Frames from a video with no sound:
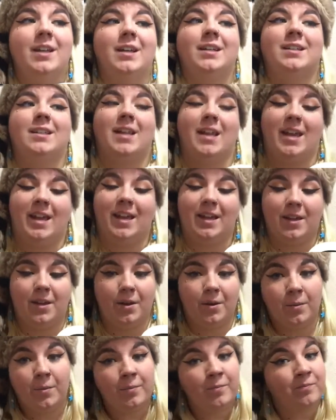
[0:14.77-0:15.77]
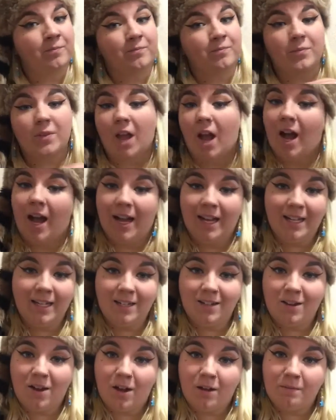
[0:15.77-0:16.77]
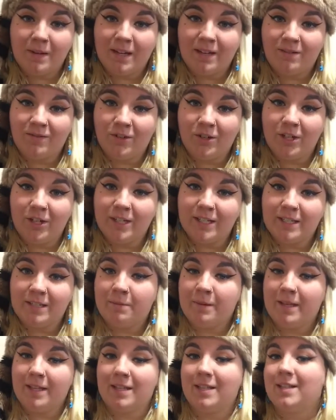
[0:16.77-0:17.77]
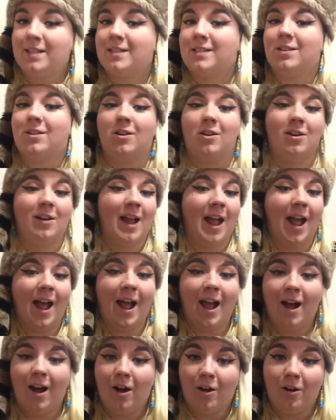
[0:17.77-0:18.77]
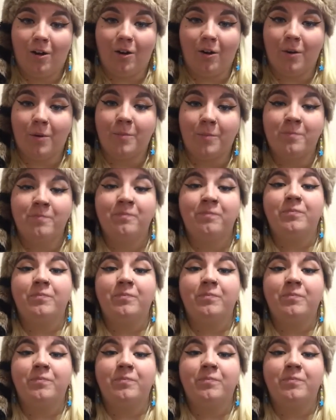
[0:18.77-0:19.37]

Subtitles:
I did not mean for it to be this long at all.